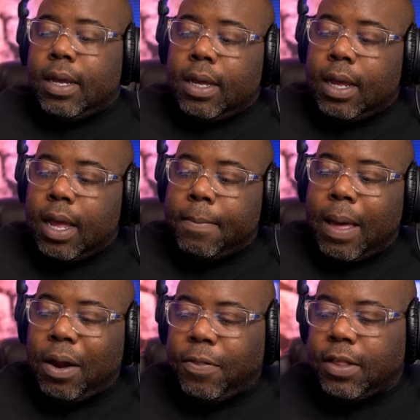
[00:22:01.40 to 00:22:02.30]
Um, I
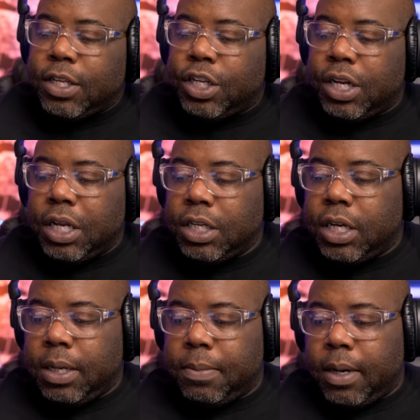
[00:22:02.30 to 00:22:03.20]
don't think this changed
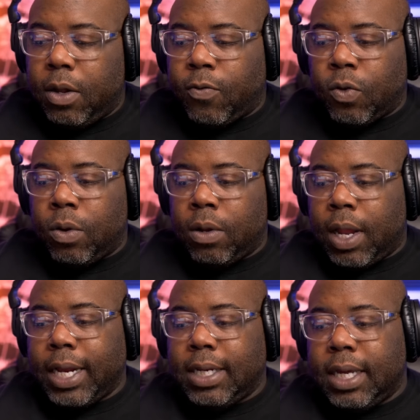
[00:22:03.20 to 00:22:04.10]
any, any overall
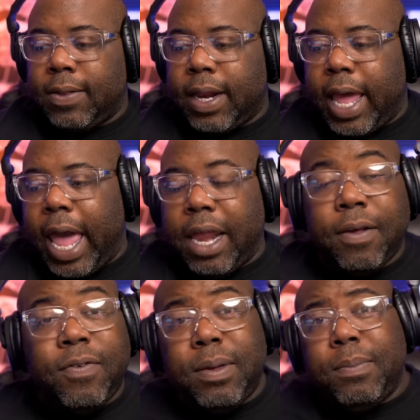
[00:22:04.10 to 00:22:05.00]
idea that I had
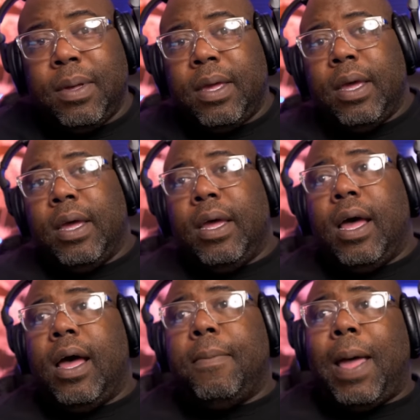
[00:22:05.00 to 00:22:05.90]
of him
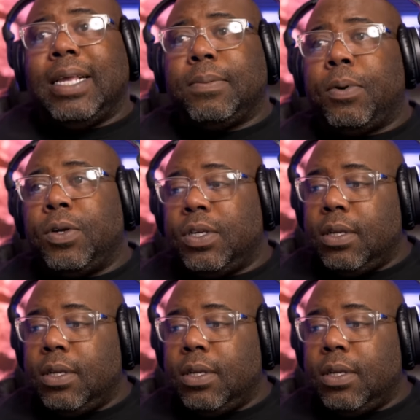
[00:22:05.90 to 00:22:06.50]
um, as a person.